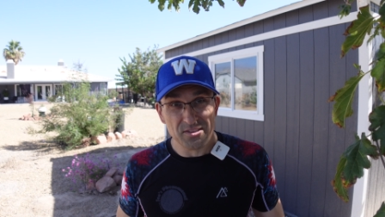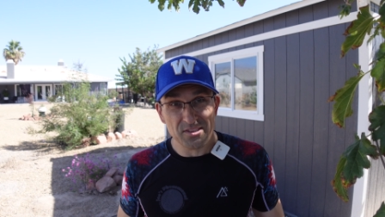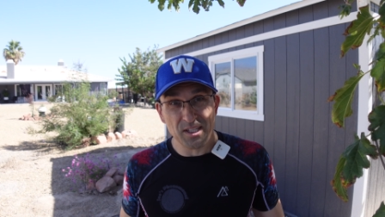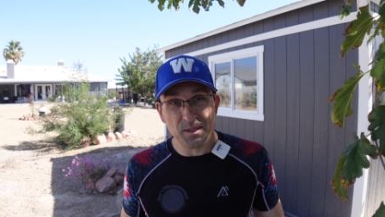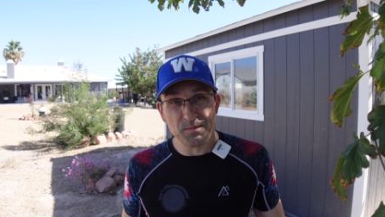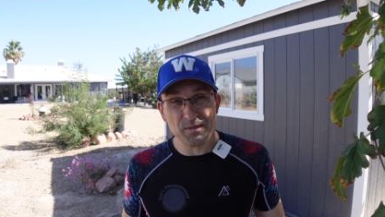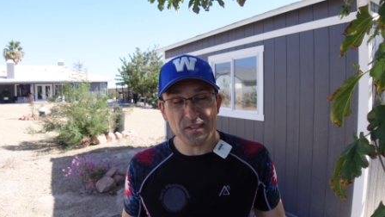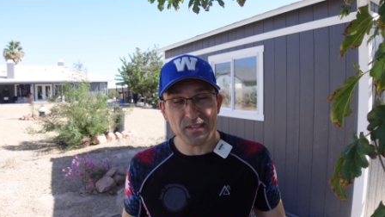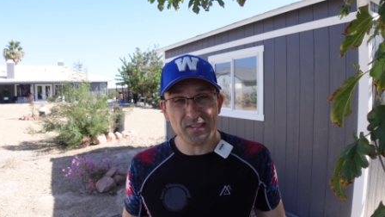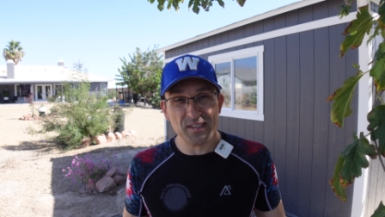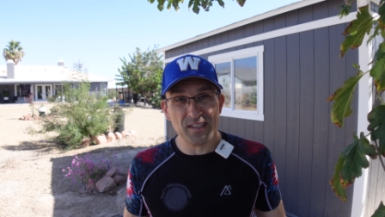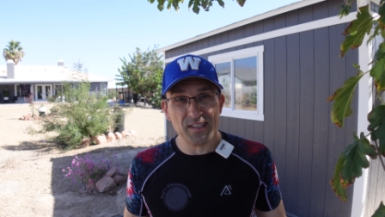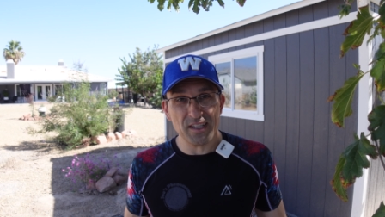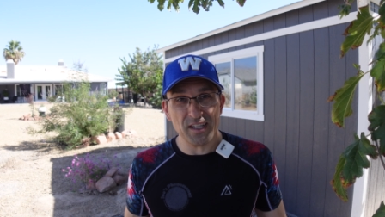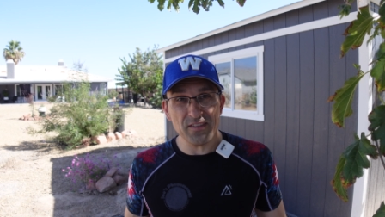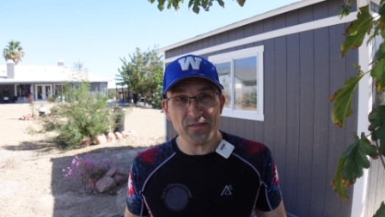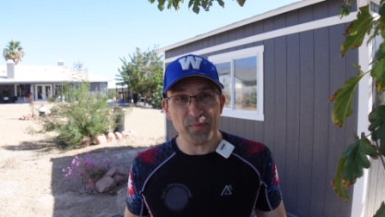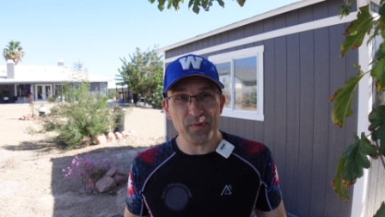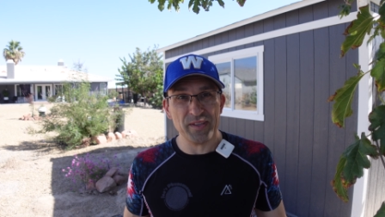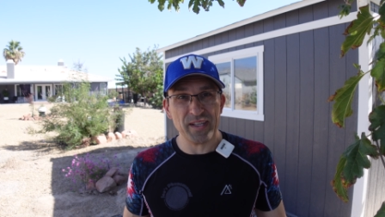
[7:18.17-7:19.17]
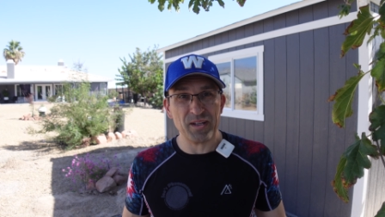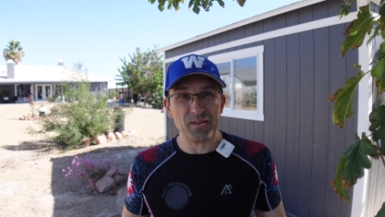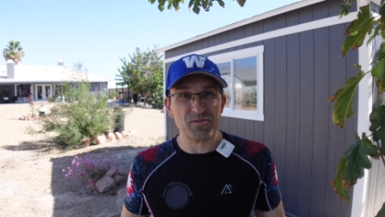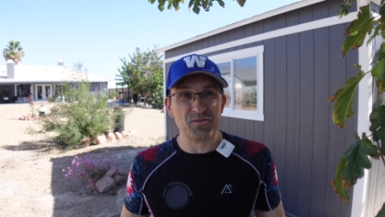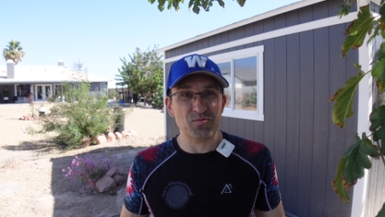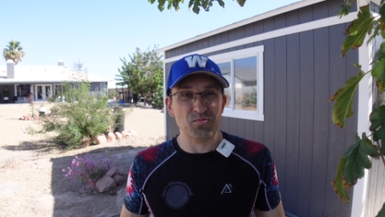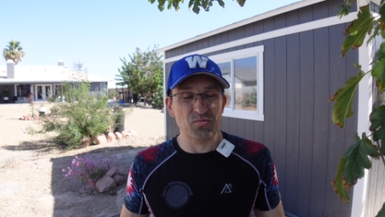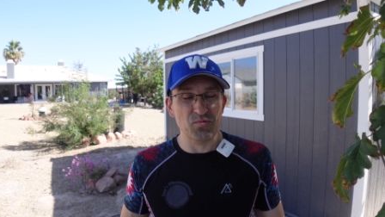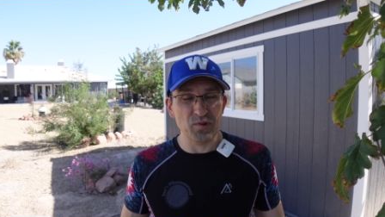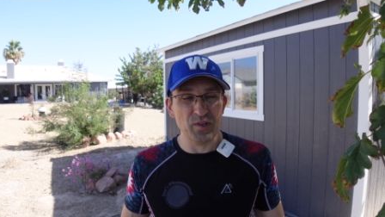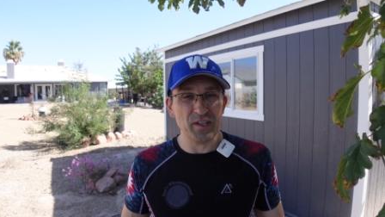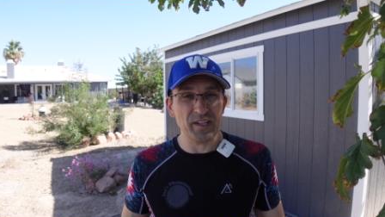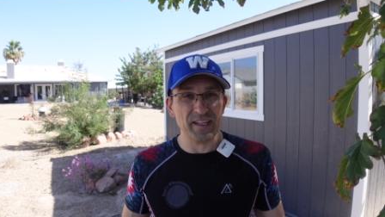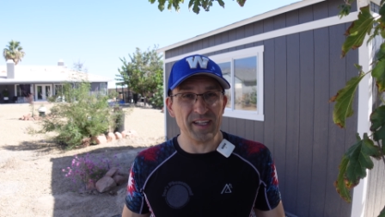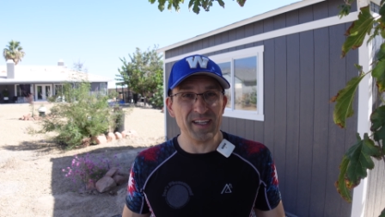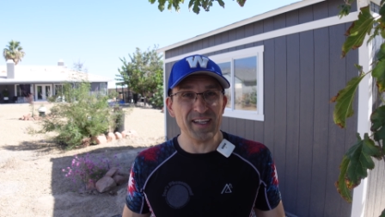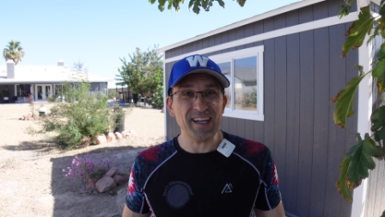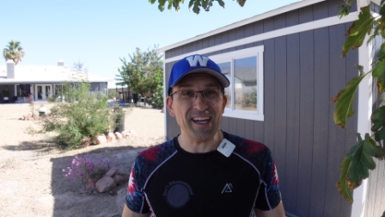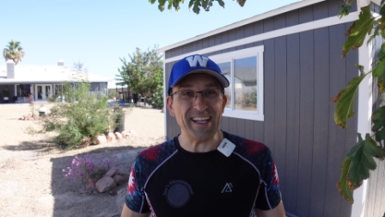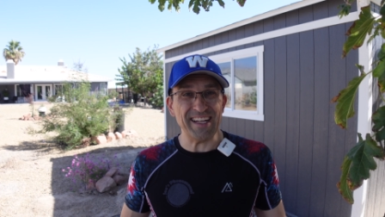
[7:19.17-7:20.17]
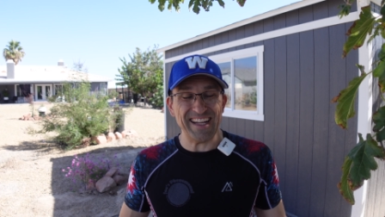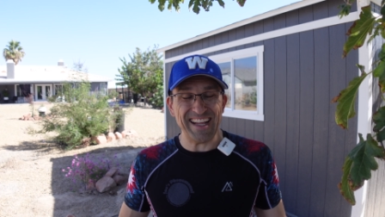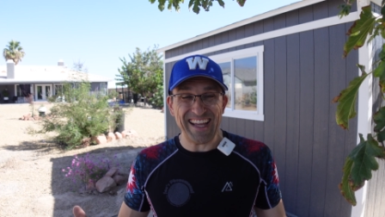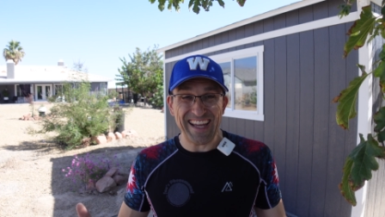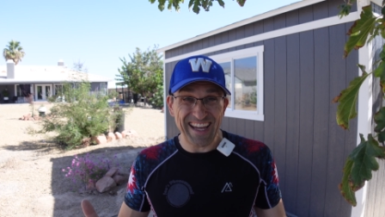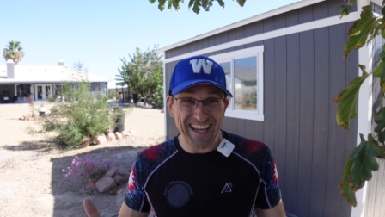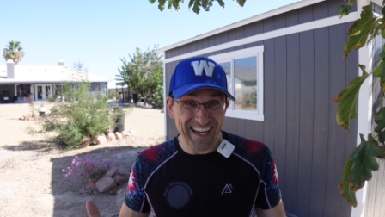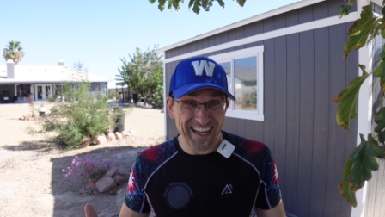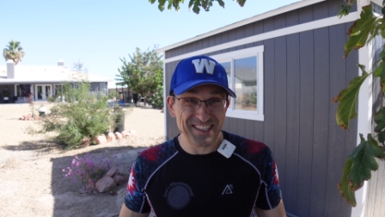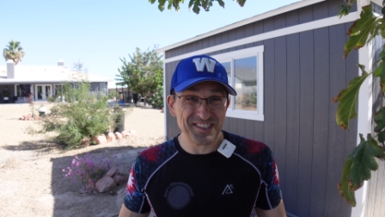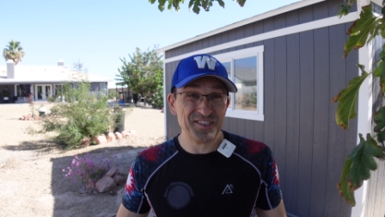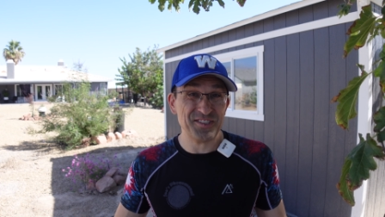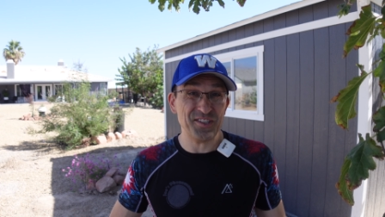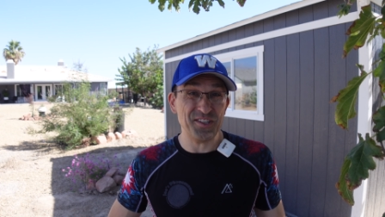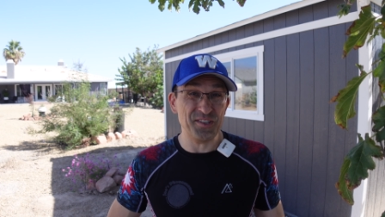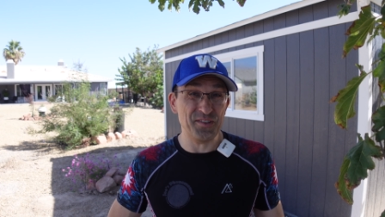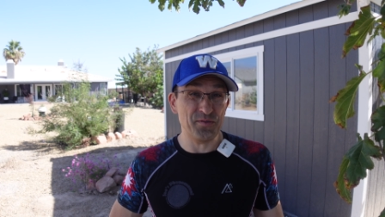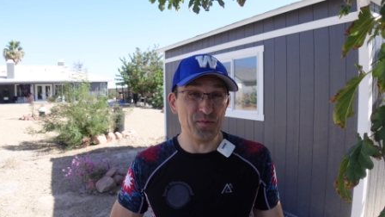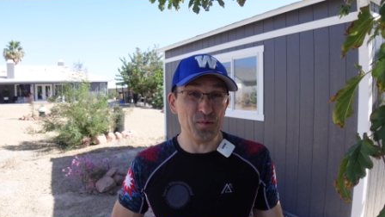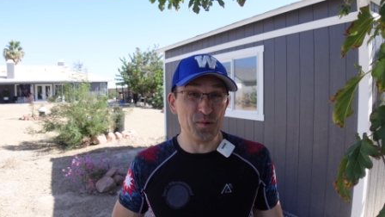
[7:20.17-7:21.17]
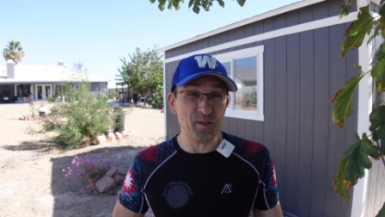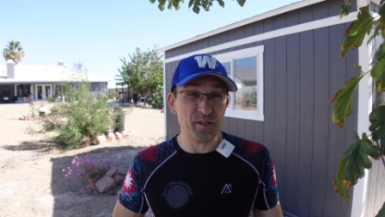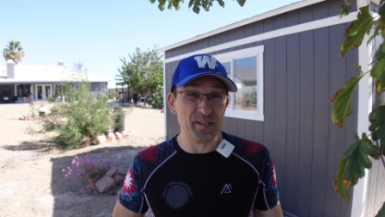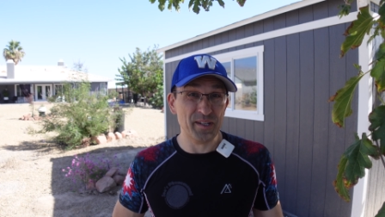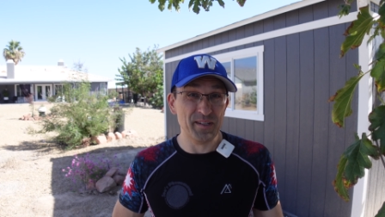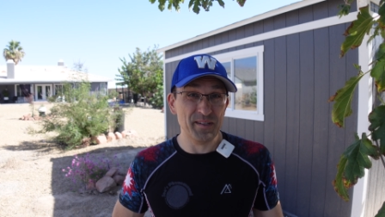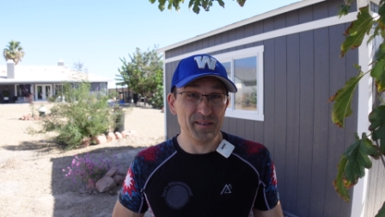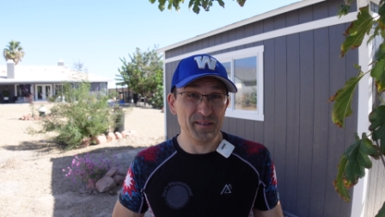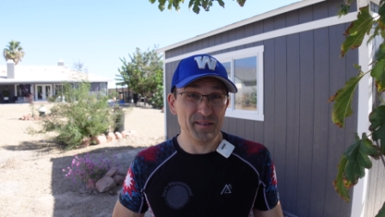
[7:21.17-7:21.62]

Seems easy enough, but that's really an ass ton of work.